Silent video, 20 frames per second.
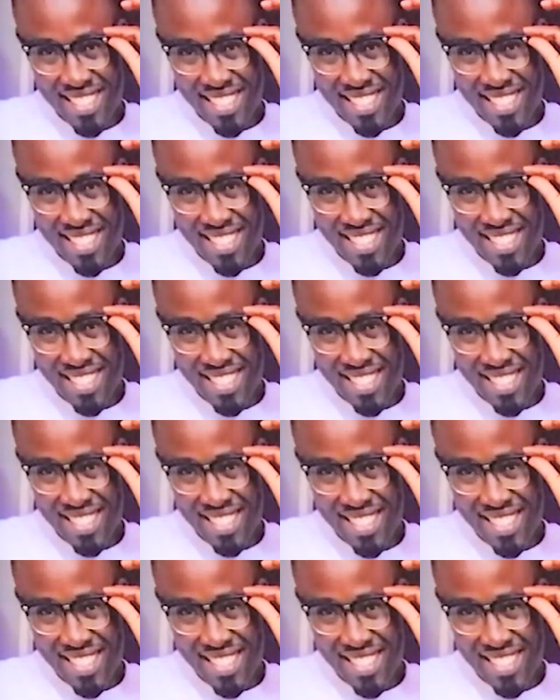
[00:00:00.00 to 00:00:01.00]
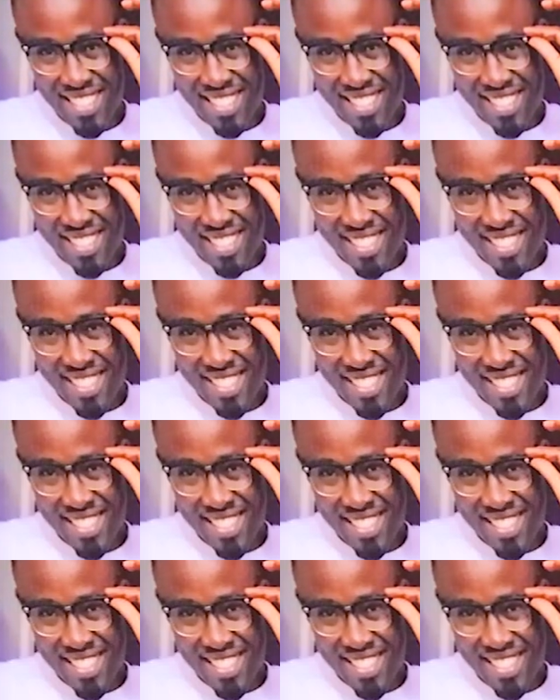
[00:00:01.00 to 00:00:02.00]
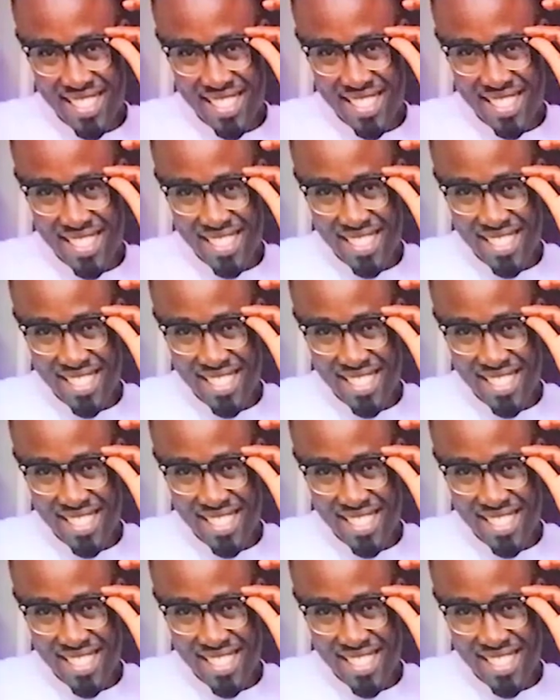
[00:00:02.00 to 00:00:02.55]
(not speaking)